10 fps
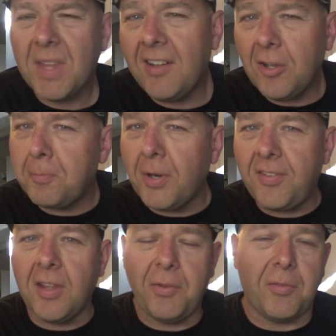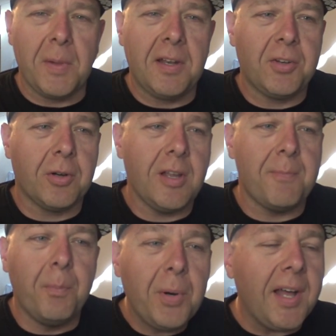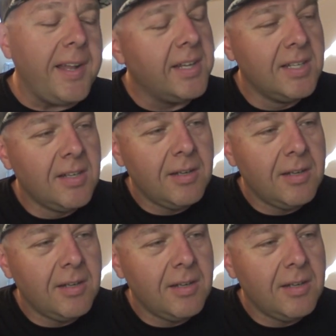It's all pretty self-explanatory, but